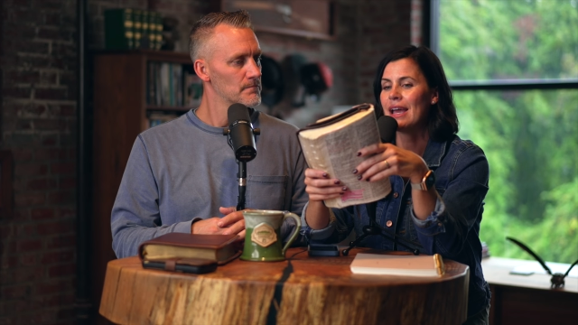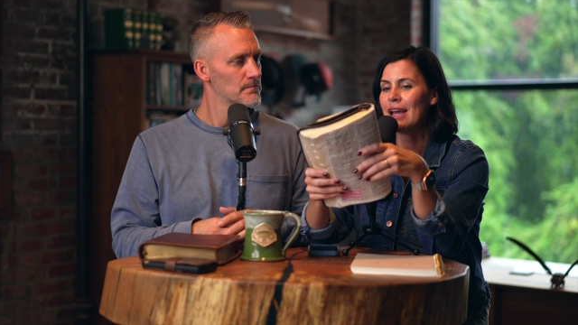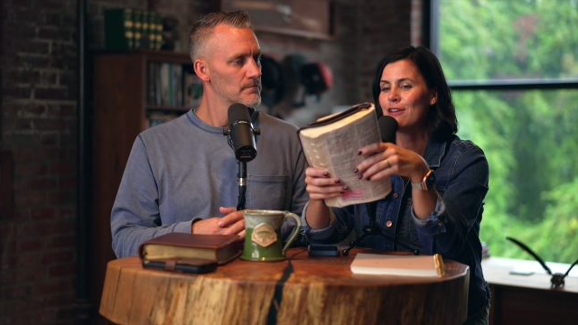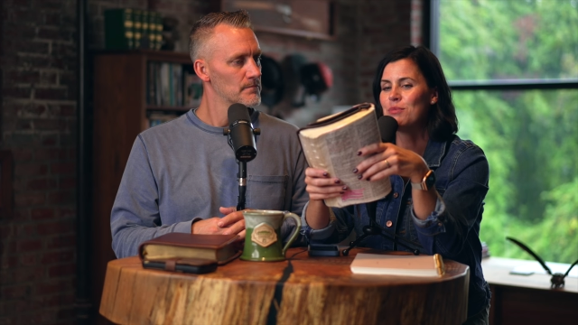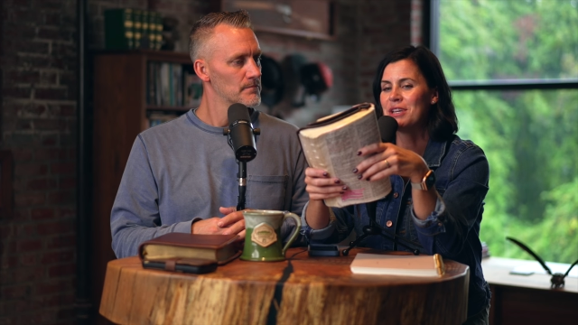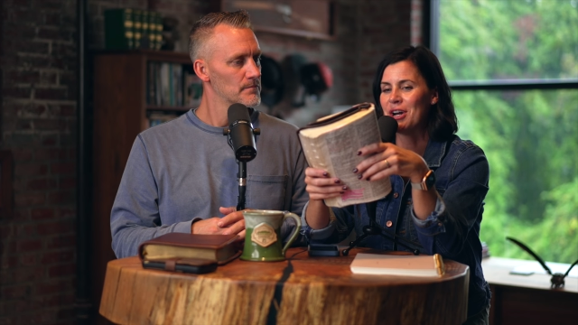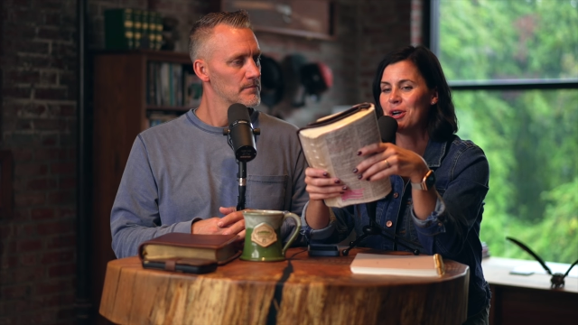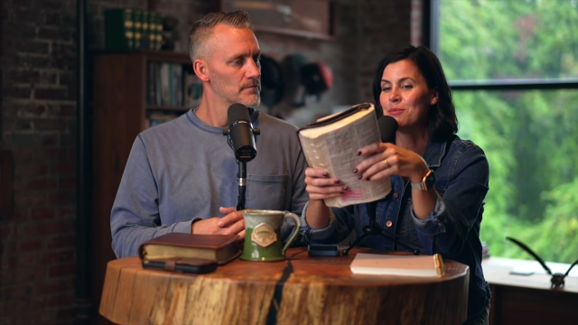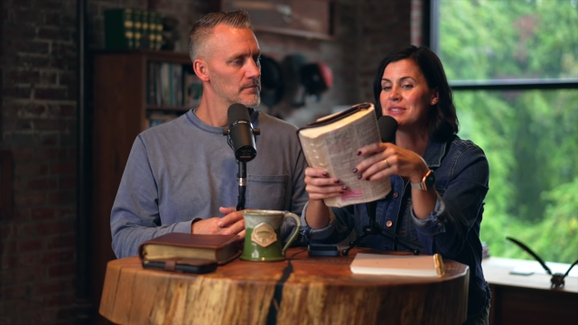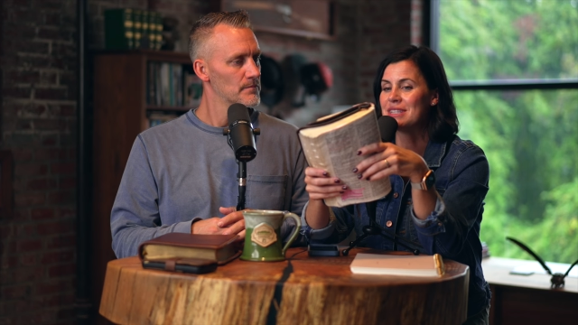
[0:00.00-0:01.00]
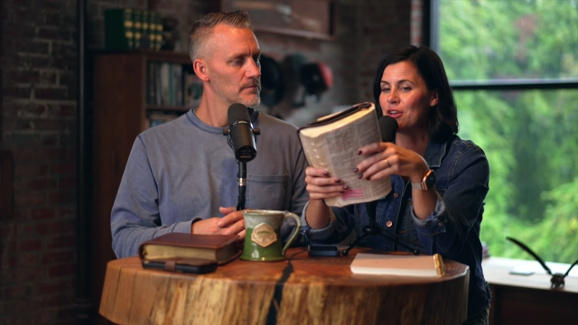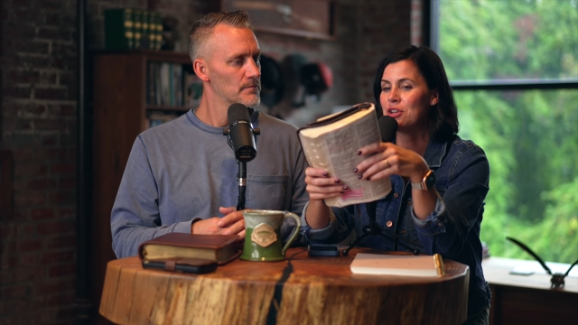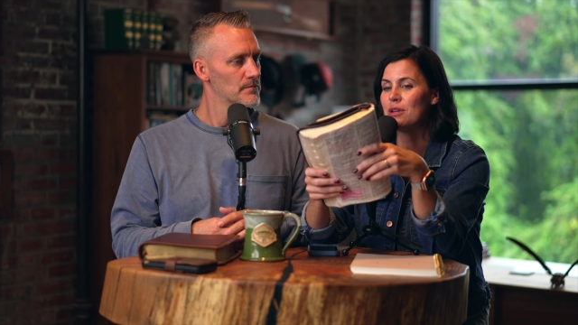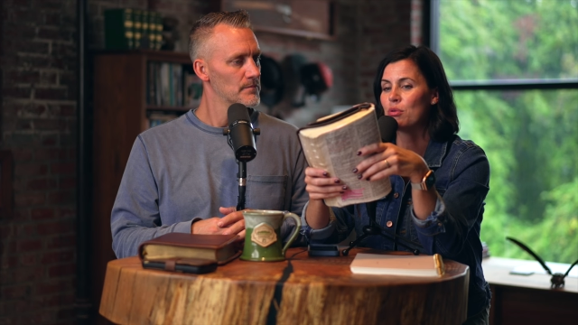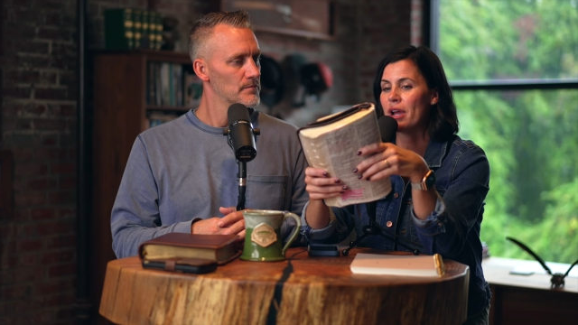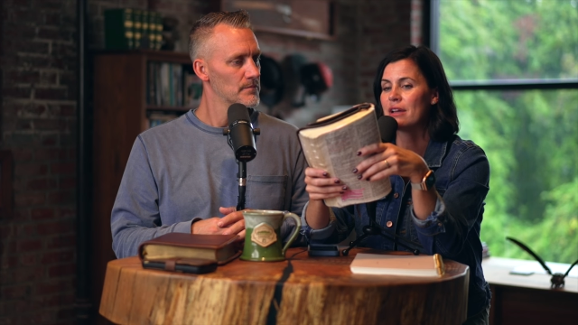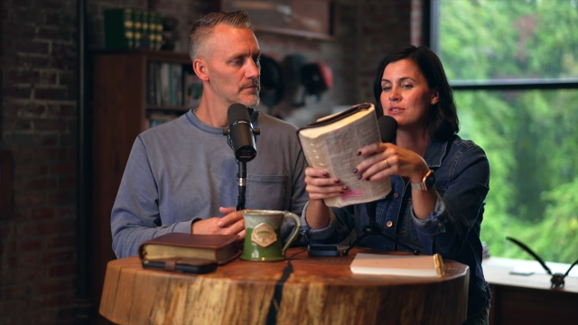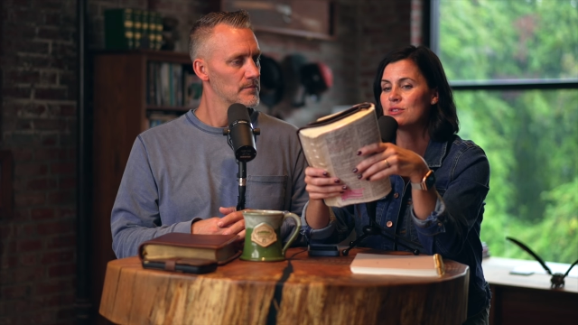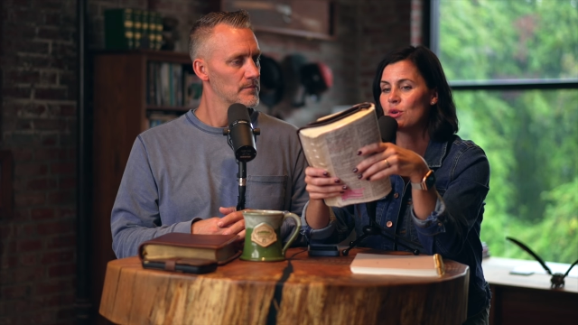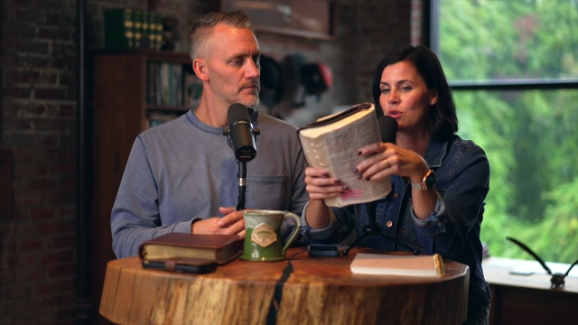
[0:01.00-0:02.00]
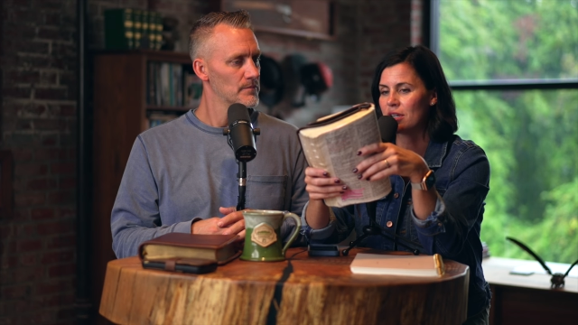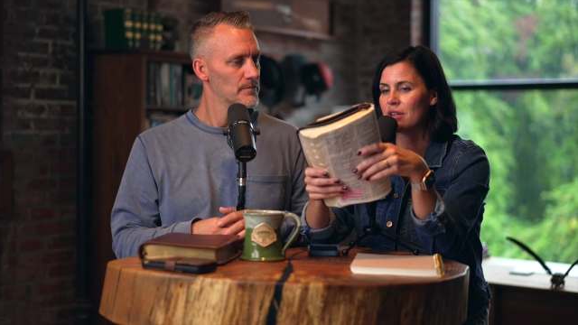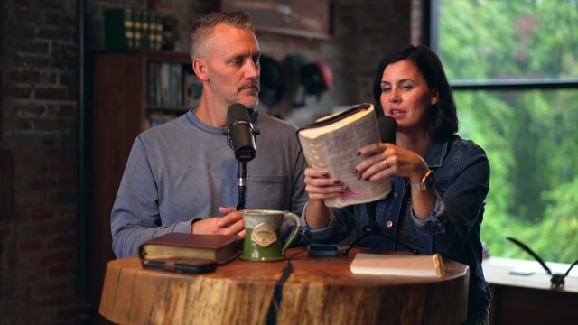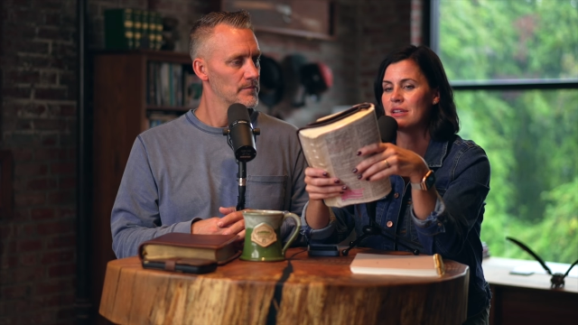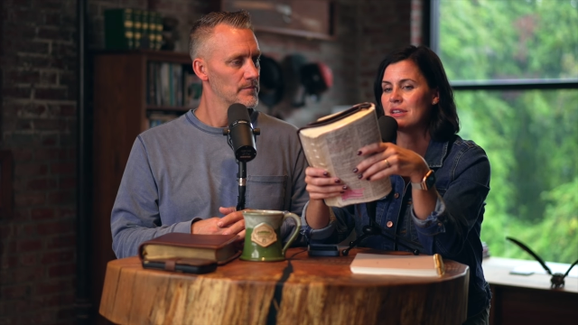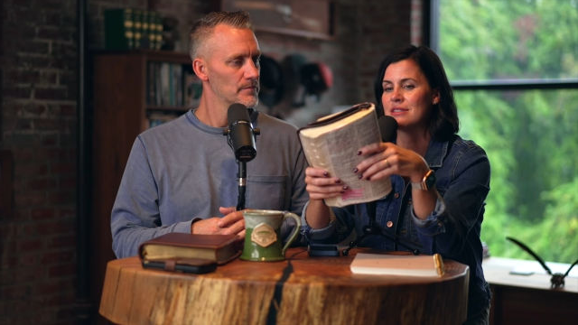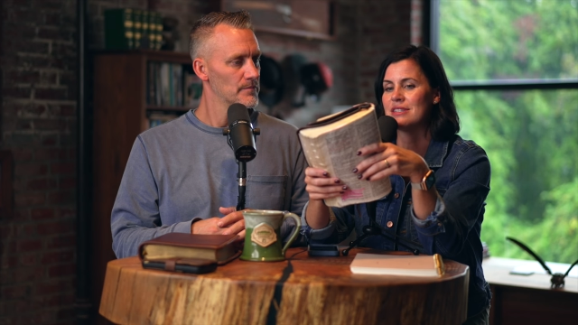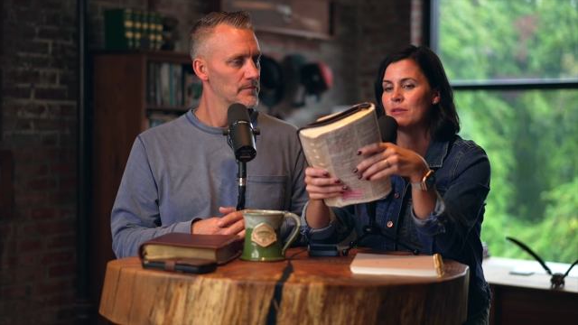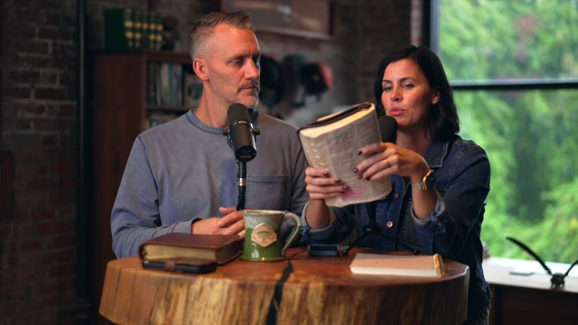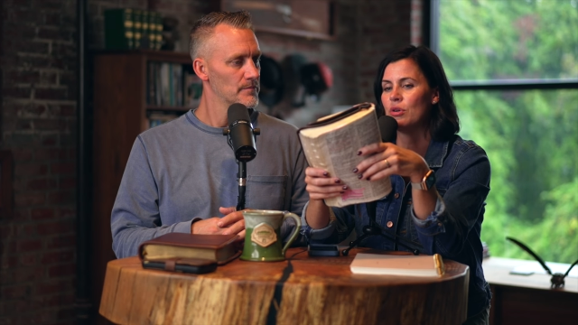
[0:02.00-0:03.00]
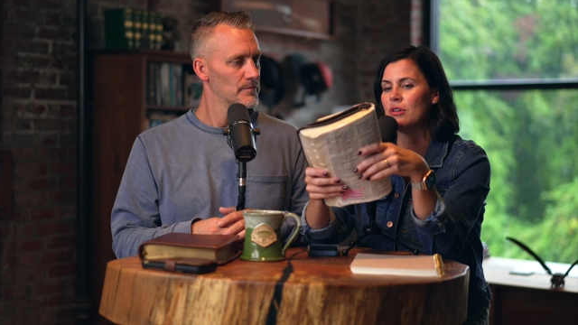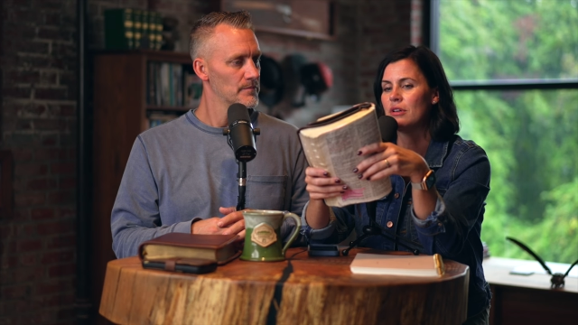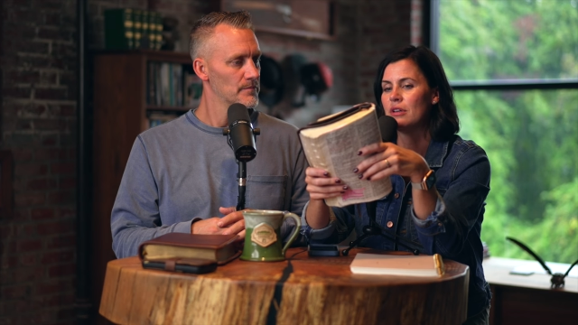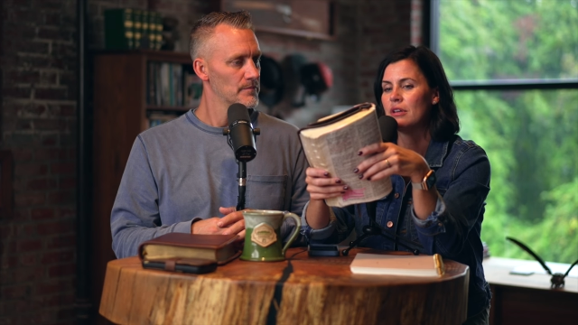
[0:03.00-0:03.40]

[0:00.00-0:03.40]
Speaker 1: have become sounding brass or a clanging cymbal.